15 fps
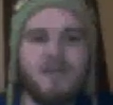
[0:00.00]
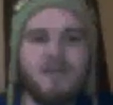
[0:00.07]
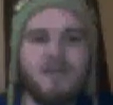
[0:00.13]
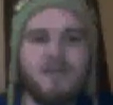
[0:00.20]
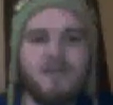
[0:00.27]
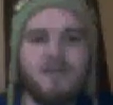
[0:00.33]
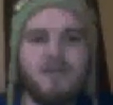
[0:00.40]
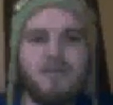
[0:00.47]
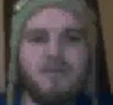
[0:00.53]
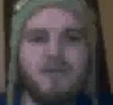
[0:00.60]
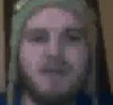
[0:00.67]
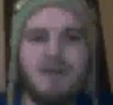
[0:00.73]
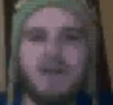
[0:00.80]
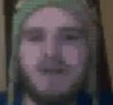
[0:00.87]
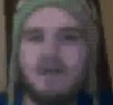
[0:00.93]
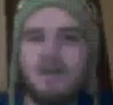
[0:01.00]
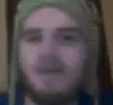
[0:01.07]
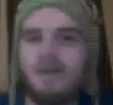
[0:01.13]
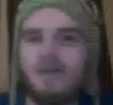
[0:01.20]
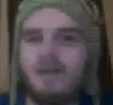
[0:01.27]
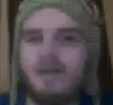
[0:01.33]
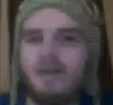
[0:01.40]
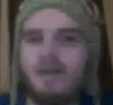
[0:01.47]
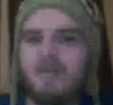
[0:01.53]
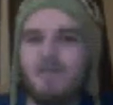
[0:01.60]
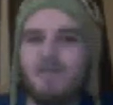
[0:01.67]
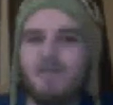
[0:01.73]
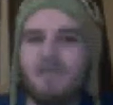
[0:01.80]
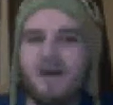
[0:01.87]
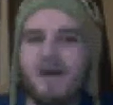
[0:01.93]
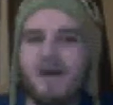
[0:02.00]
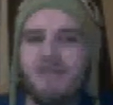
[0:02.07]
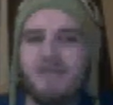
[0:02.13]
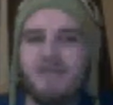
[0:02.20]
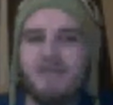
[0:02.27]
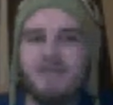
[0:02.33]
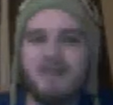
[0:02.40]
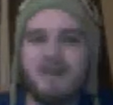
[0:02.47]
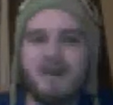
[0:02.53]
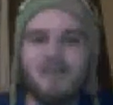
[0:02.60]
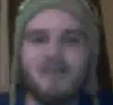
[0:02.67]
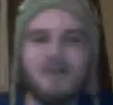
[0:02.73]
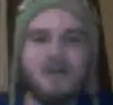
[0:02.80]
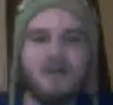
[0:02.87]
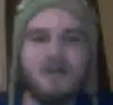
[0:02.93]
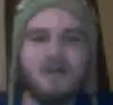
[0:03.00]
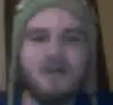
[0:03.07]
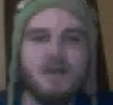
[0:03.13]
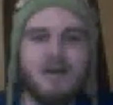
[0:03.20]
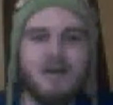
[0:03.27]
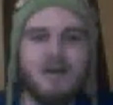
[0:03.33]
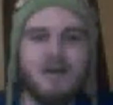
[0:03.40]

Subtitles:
there's that infernal MPD down at number 5 this time.